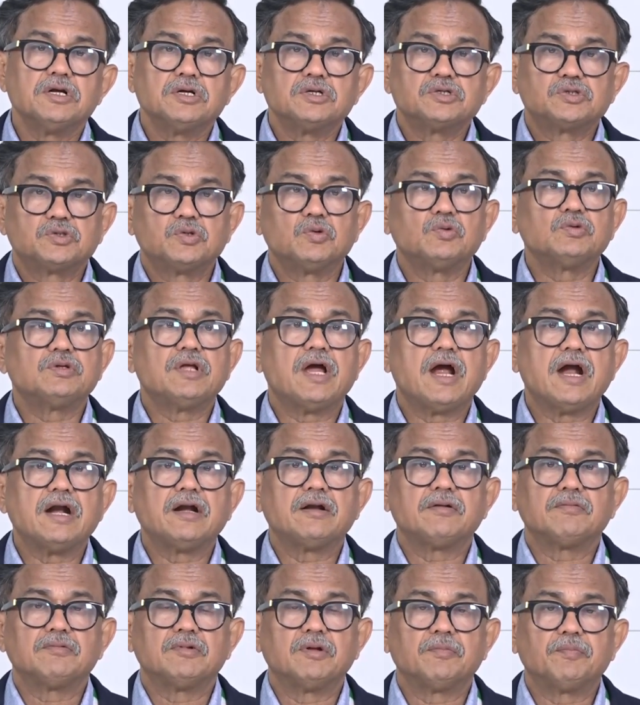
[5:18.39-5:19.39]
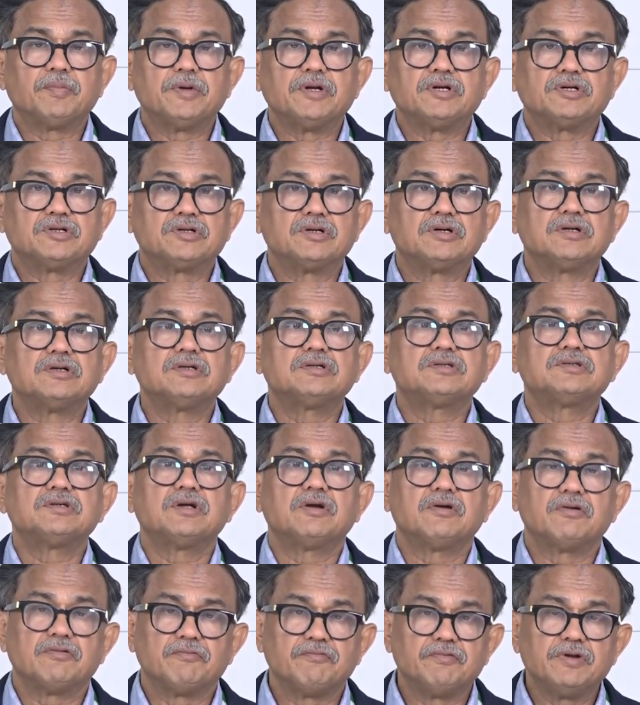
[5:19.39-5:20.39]
so that the patients
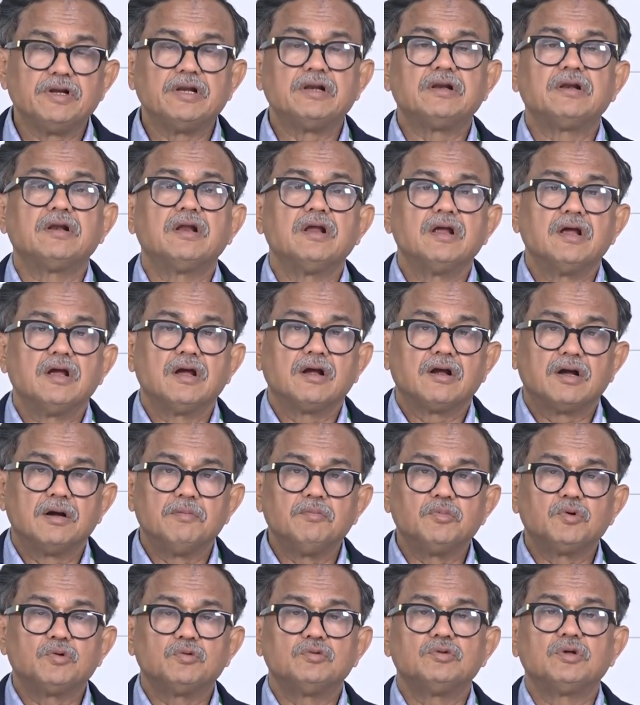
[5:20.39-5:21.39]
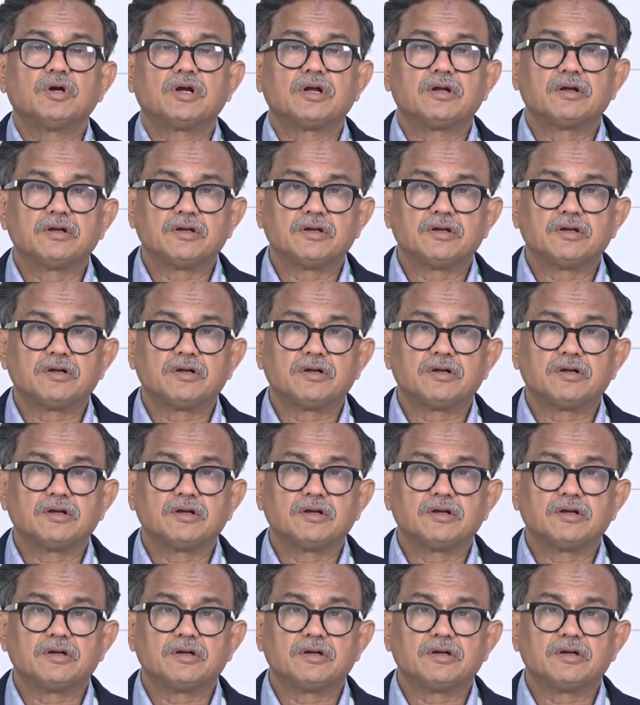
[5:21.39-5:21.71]
will come to the